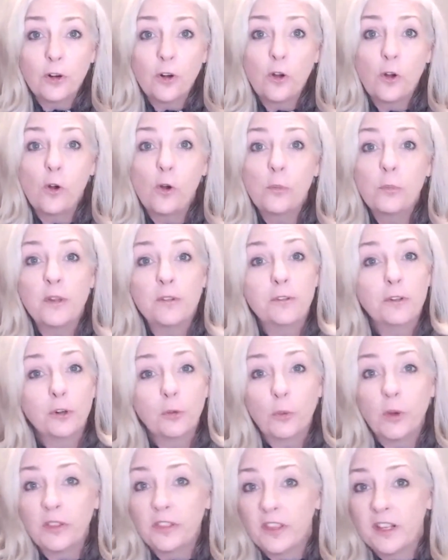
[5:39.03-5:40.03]
a home if you're
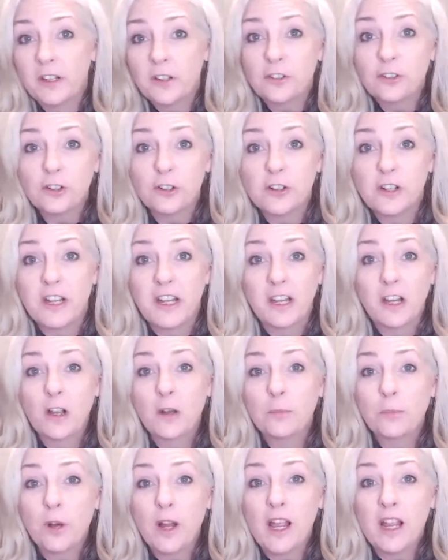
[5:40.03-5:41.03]
within a certain
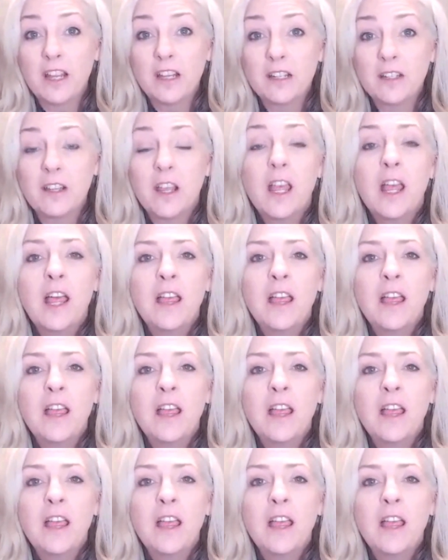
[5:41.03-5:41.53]
income bracket,